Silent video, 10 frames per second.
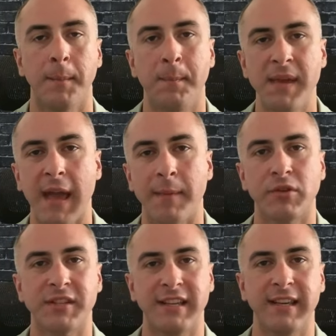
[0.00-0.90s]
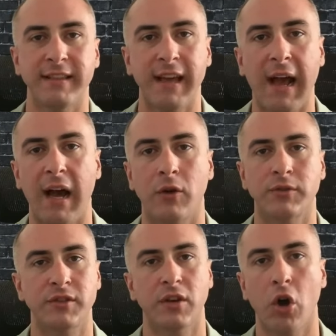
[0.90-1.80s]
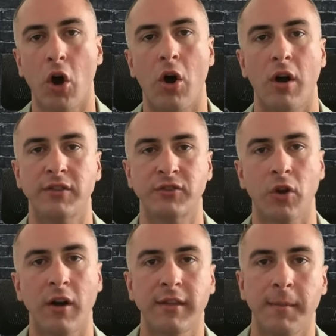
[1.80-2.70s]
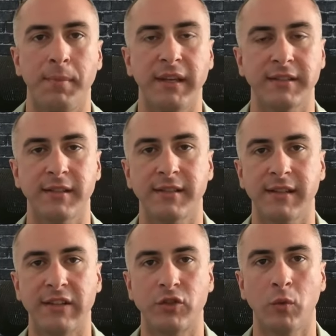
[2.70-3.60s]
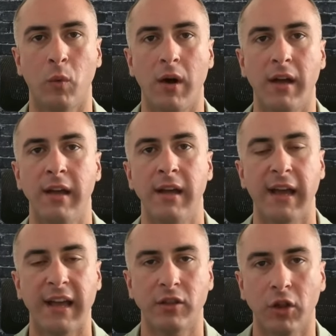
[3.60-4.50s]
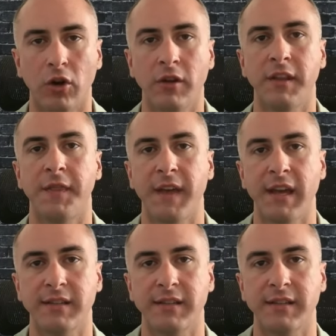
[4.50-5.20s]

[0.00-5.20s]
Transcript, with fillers: be able to get the house, the car, start the business that you want, and learn the things